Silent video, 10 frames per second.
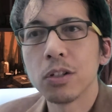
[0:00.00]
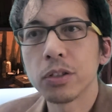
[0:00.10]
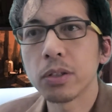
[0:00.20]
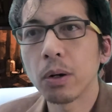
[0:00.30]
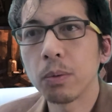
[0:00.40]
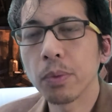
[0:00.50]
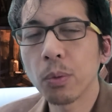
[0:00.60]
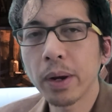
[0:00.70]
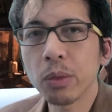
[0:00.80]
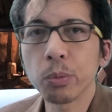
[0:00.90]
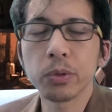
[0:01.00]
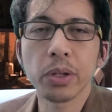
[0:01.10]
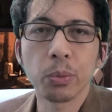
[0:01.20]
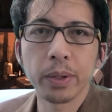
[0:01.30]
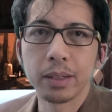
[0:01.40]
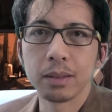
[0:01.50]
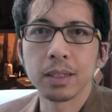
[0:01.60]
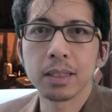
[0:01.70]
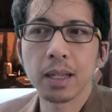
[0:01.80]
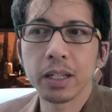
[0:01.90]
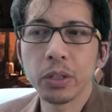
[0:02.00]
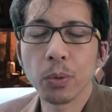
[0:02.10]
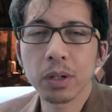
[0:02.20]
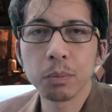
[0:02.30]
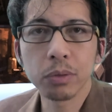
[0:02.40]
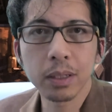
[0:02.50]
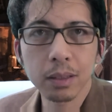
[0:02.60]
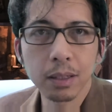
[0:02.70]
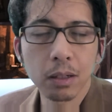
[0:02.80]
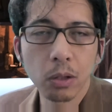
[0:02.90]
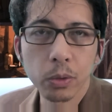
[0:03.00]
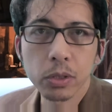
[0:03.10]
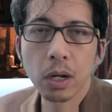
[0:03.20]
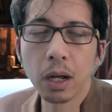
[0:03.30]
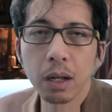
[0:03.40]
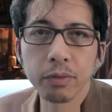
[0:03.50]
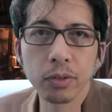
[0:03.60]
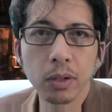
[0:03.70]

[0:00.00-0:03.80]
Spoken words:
So the way the rules are written is that you're completely closed off